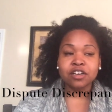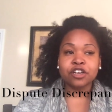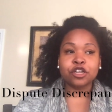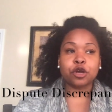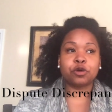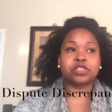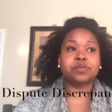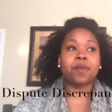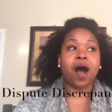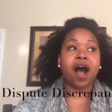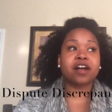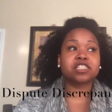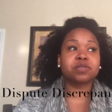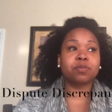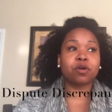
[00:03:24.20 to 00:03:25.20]
It's
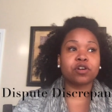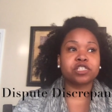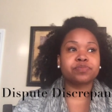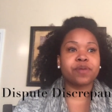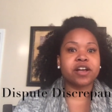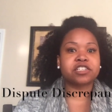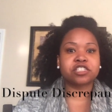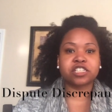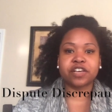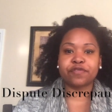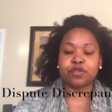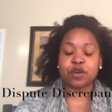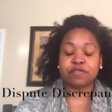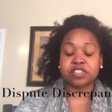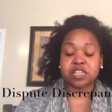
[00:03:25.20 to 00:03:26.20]
possible, especially if
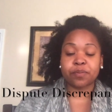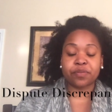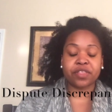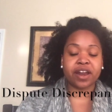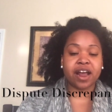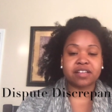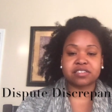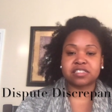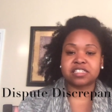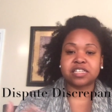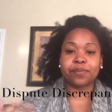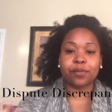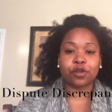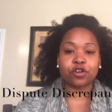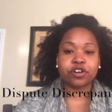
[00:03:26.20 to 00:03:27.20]
you have someone that has a
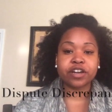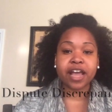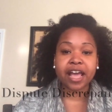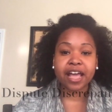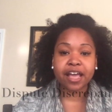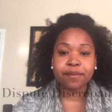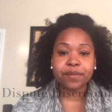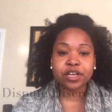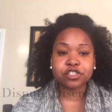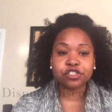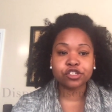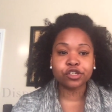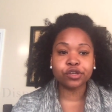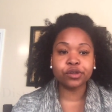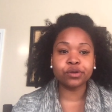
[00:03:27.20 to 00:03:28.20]
similar name as
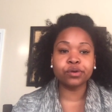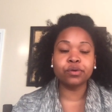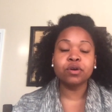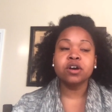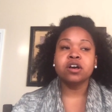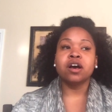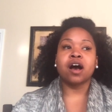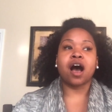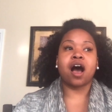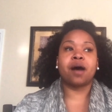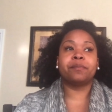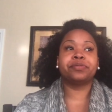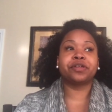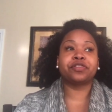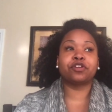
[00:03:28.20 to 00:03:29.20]
you,
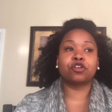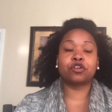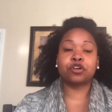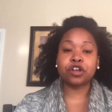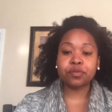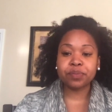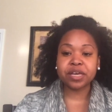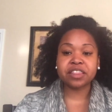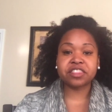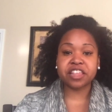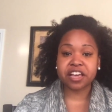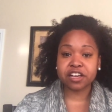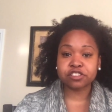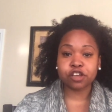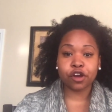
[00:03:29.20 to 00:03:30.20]
that there could be
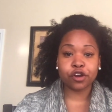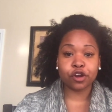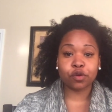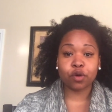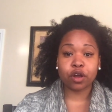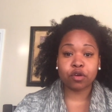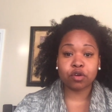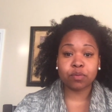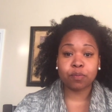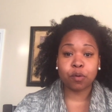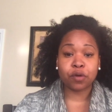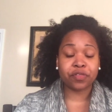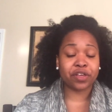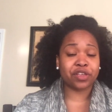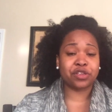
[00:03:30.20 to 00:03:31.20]
things on your credit
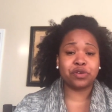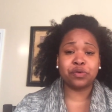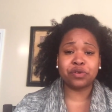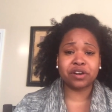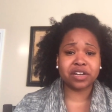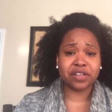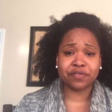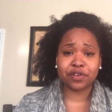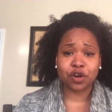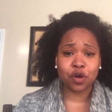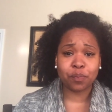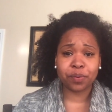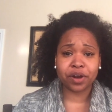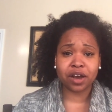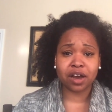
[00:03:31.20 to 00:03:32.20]
report that you didn't even
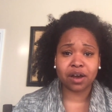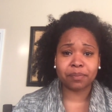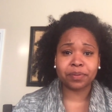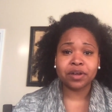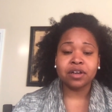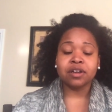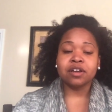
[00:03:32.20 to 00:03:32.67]
open up.